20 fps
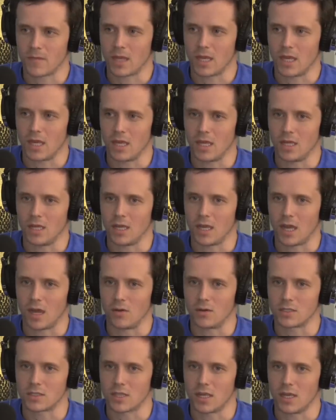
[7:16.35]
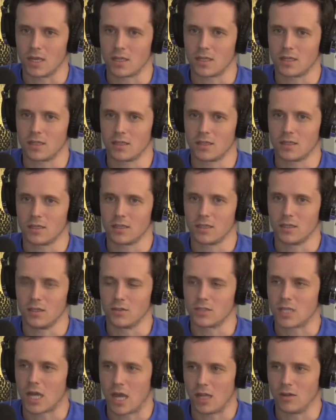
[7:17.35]
and I was like,
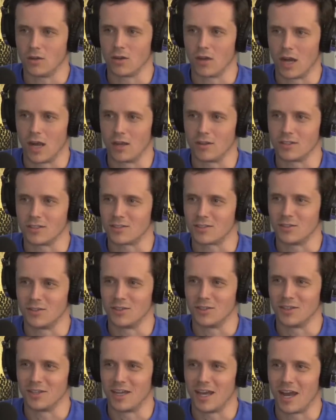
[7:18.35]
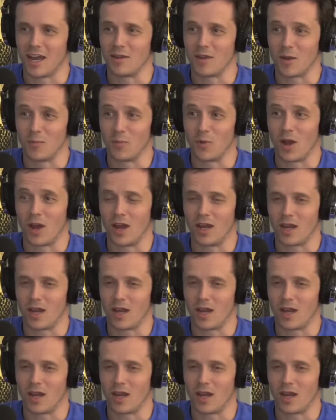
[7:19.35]
it's hollow ground, and so I